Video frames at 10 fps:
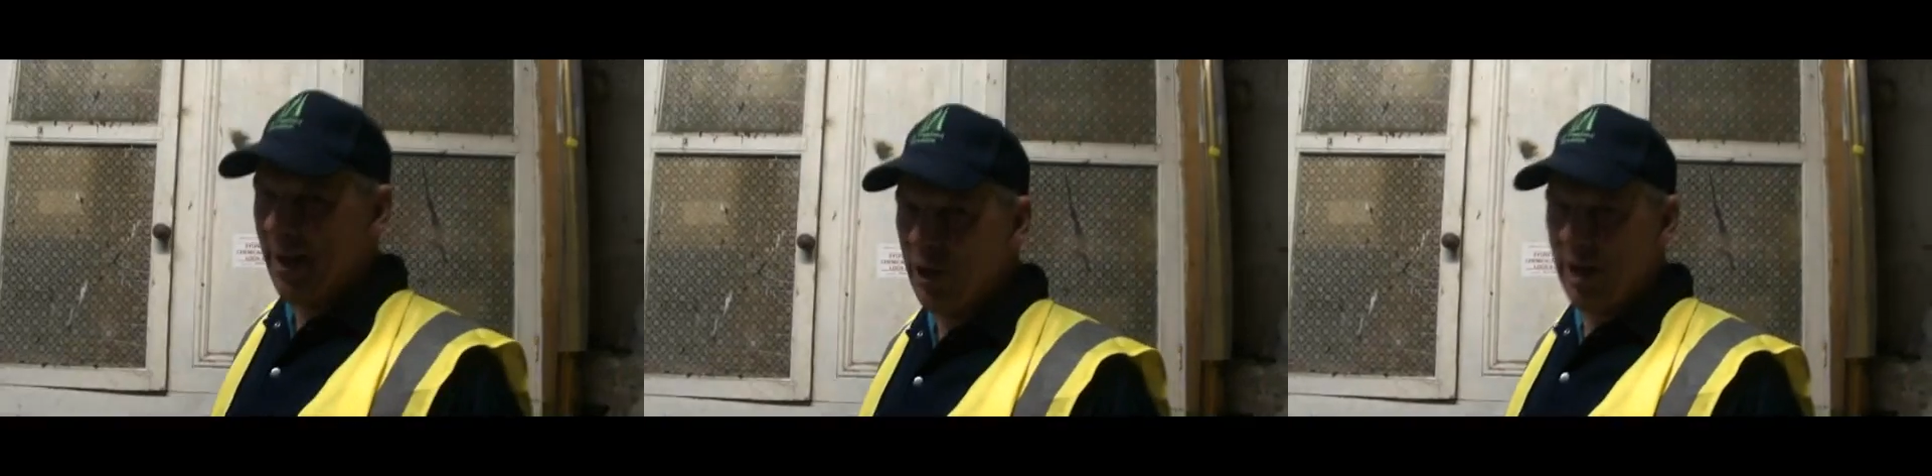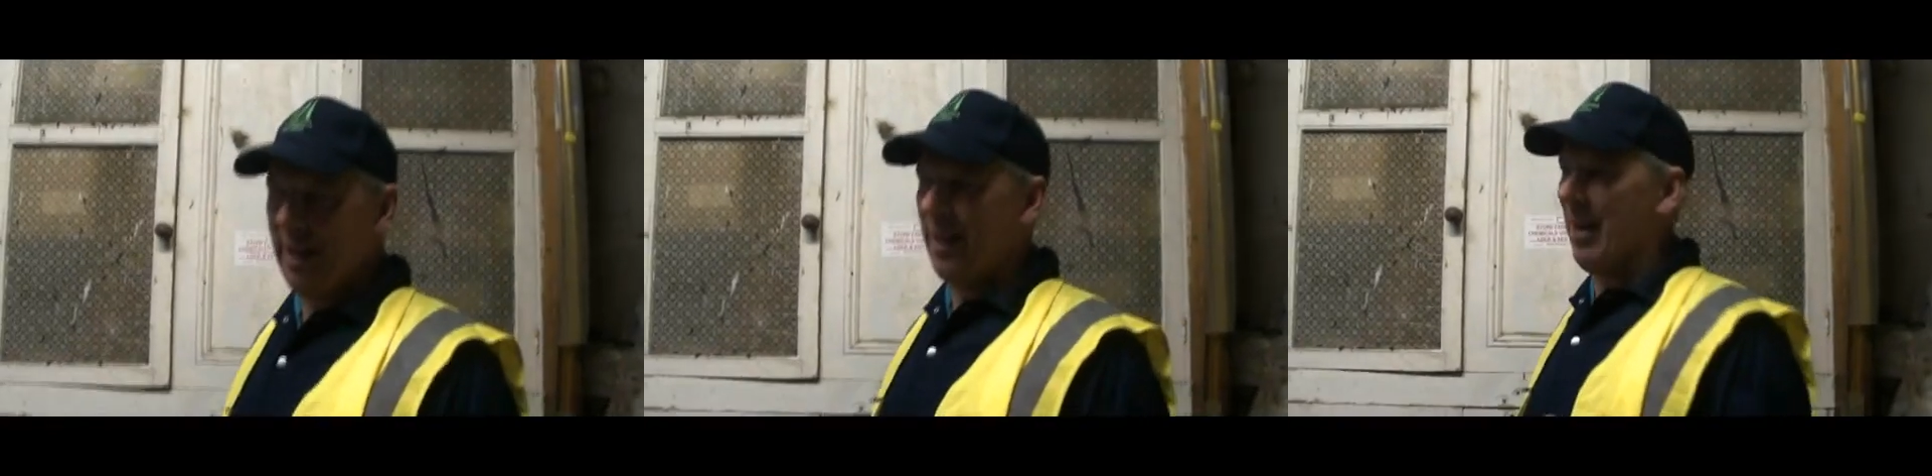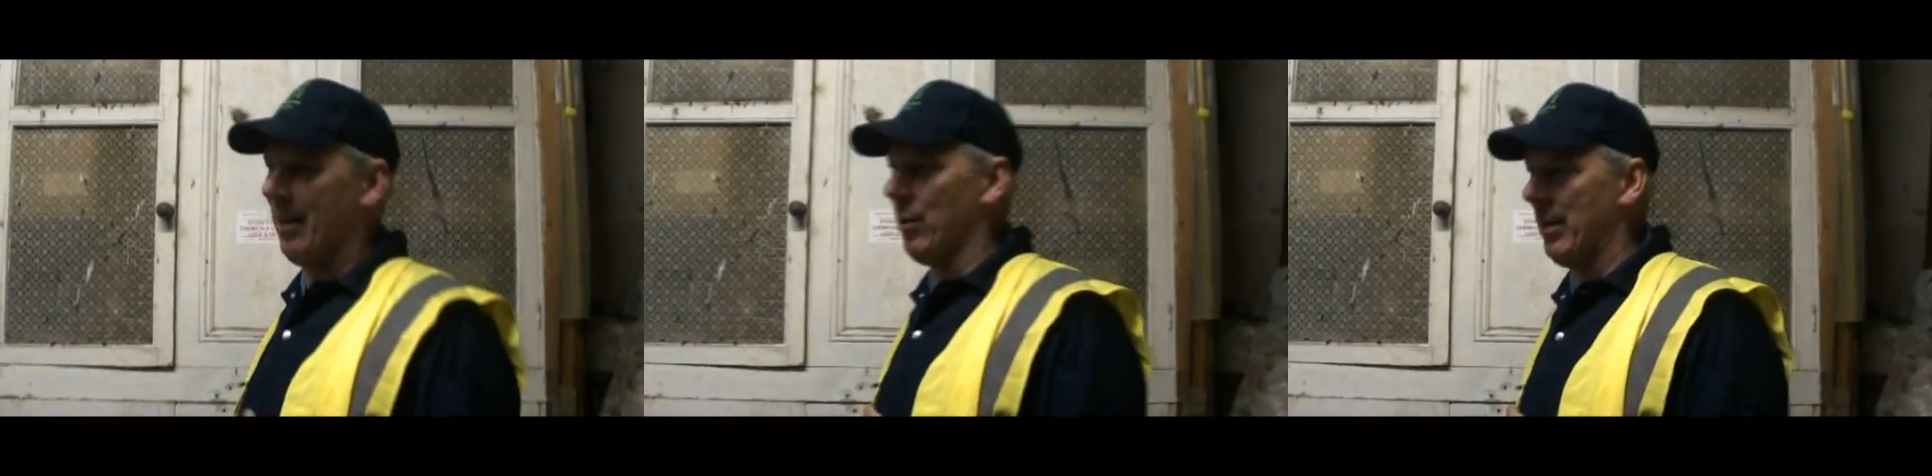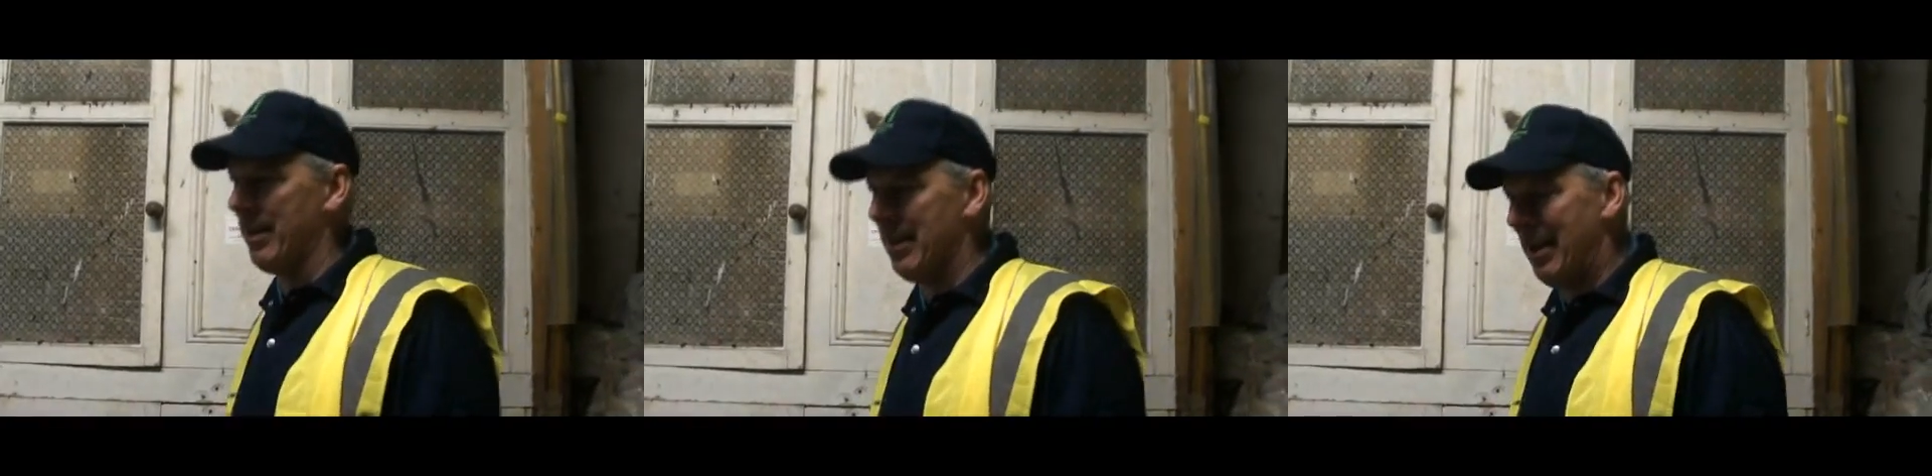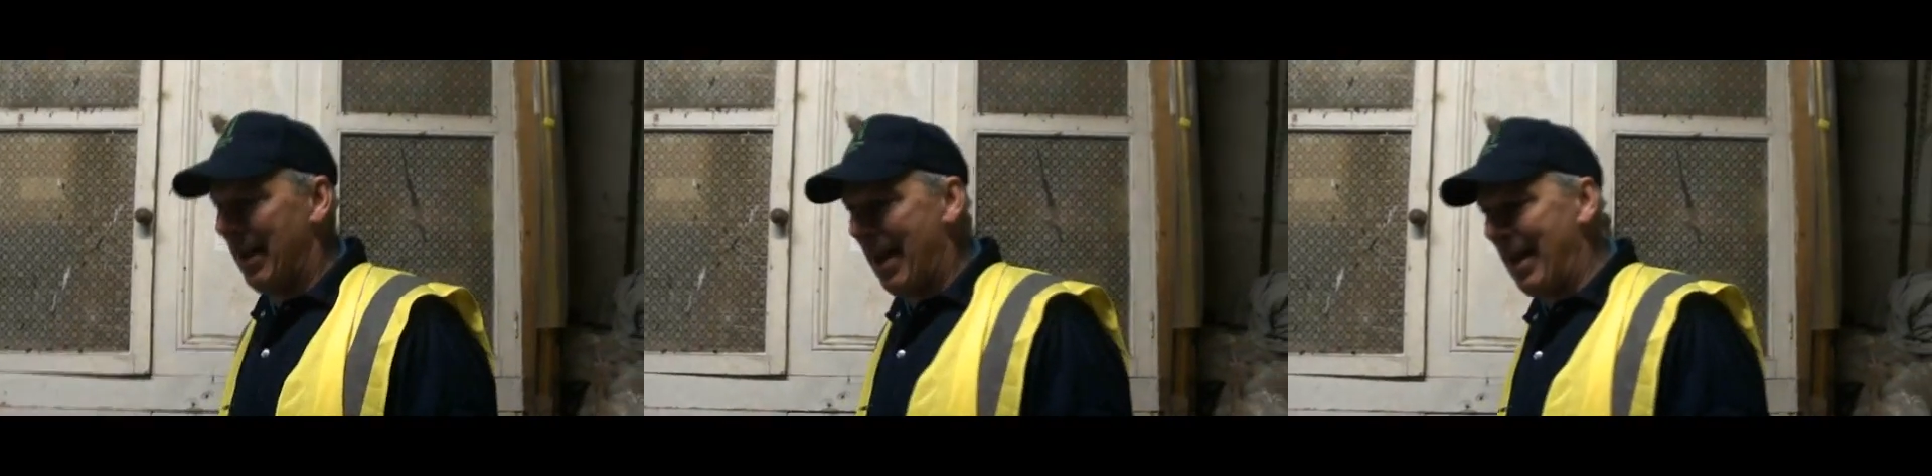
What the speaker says: age, and he thought it was